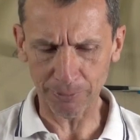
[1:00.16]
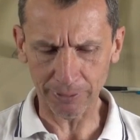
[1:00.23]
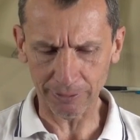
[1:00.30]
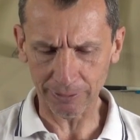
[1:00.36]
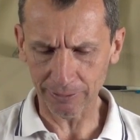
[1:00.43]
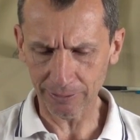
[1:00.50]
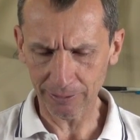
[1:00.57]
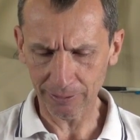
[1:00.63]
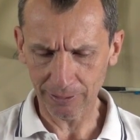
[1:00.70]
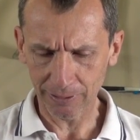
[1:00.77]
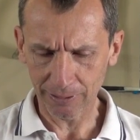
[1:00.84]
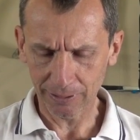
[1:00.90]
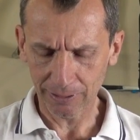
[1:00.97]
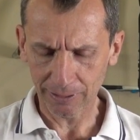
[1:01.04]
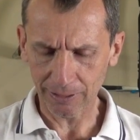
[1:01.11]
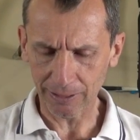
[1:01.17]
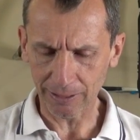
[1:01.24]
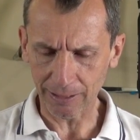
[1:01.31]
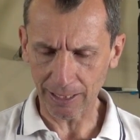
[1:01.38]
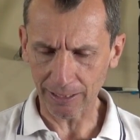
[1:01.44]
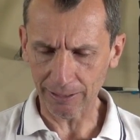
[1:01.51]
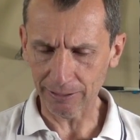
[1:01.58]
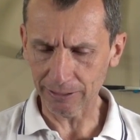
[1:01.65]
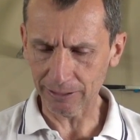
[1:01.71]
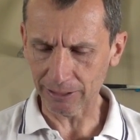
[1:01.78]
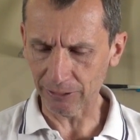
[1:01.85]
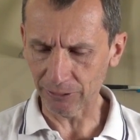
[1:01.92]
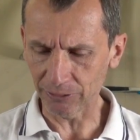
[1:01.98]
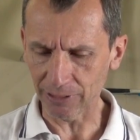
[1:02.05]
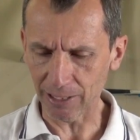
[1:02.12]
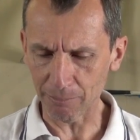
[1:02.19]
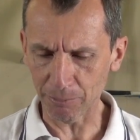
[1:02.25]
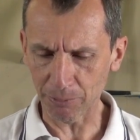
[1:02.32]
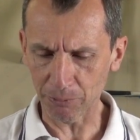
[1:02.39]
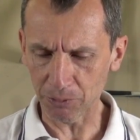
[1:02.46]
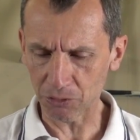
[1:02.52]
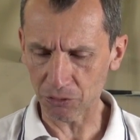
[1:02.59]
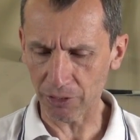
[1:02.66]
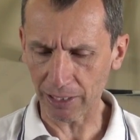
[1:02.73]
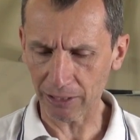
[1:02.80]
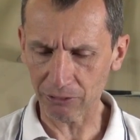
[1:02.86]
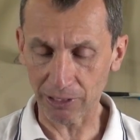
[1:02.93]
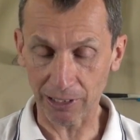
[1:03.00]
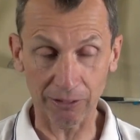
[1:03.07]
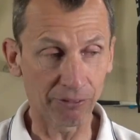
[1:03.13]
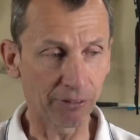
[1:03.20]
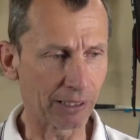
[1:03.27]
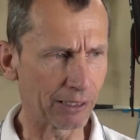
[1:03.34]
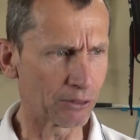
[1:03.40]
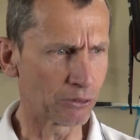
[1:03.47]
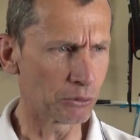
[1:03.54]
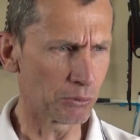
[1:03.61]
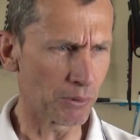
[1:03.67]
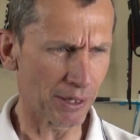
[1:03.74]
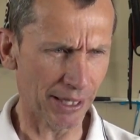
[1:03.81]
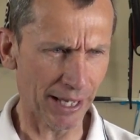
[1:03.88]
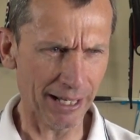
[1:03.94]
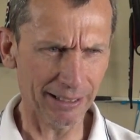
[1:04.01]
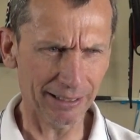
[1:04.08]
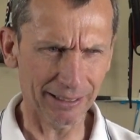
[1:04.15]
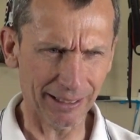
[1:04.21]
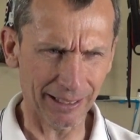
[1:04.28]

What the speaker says: the serial number with Trek. Trek are really good with that.